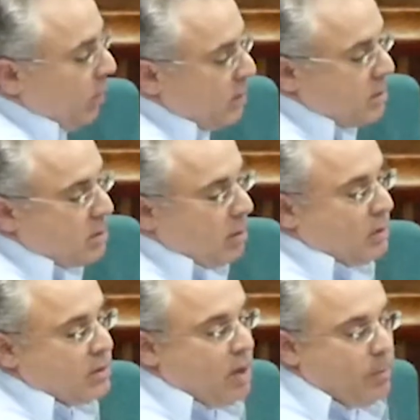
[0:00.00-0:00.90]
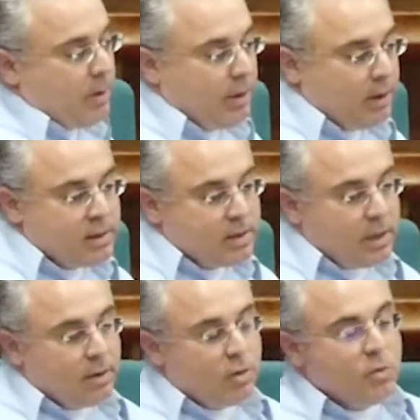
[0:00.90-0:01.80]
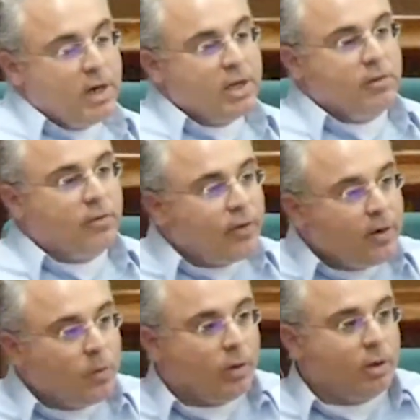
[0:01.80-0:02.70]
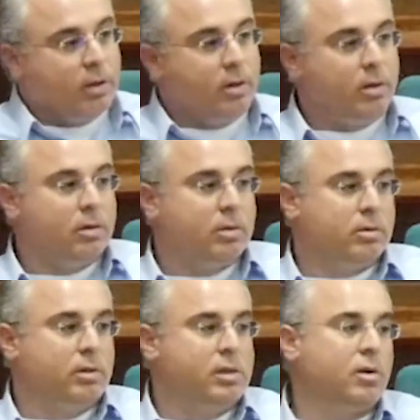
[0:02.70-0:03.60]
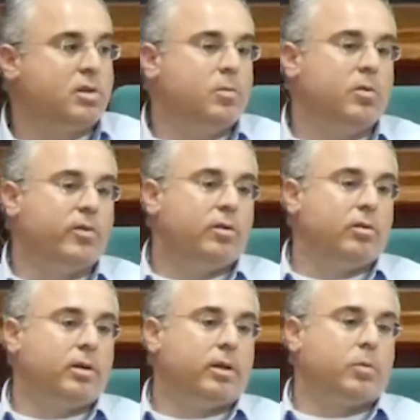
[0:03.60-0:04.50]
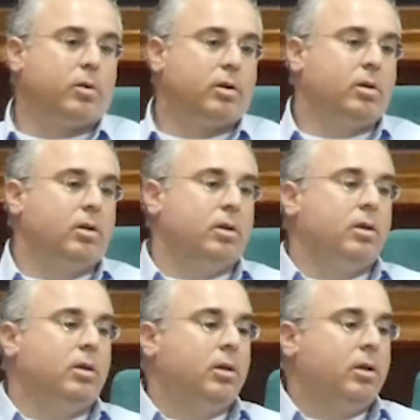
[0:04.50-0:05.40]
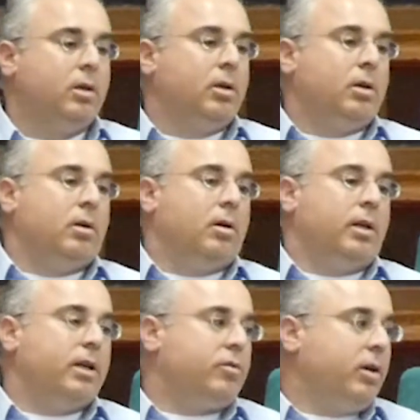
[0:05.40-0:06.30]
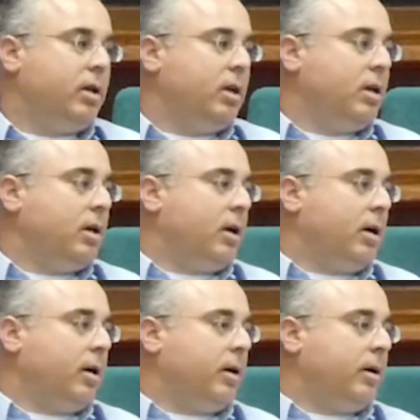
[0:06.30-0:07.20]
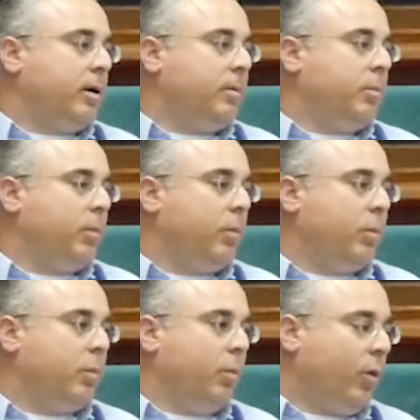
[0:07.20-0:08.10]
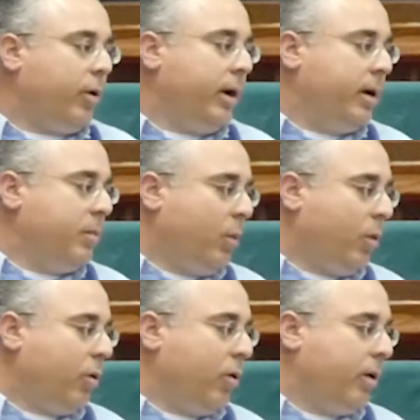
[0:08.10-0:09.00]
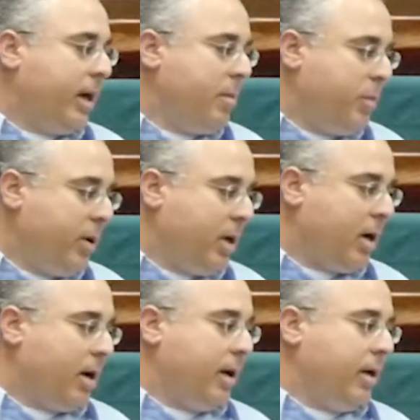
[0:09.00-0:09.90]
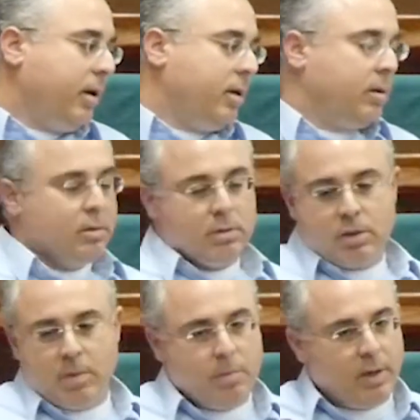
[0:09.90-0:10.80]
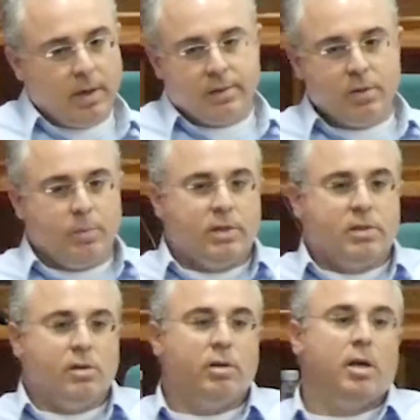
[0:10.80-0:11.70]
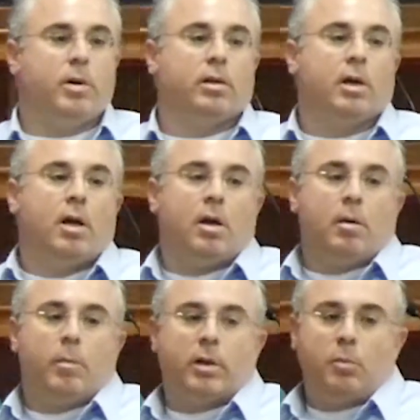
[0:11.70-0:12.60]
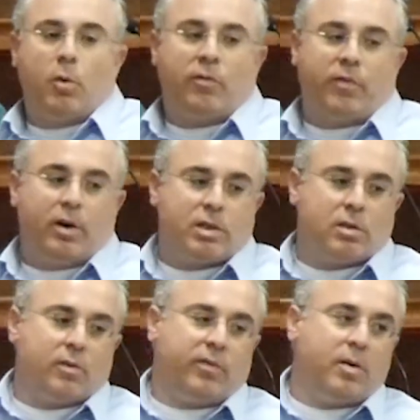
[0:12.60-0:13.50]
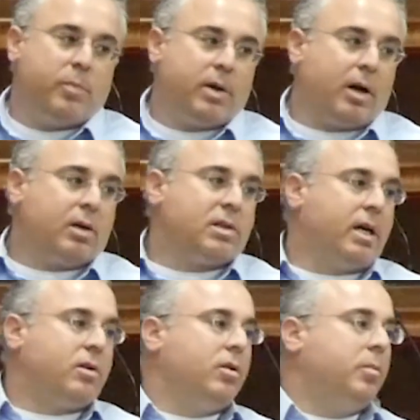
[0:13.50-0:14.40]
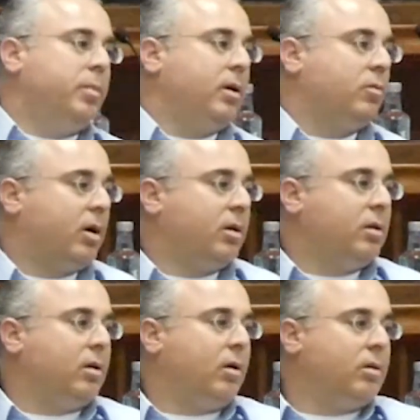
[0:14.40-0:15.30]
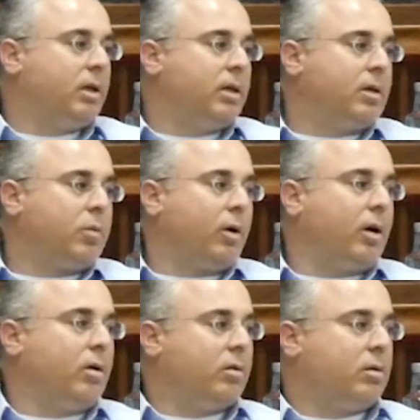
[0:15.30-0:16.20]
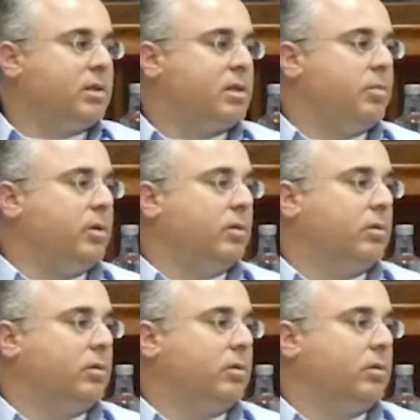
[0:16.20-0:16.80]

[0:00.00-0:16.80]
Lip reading: what's also happening is that the communication framework is also moving to the network. And actually, more and more MPI, MPIGAS, UPC, you name it, but more functions of MPI is actually being run on the network and not on the CPU.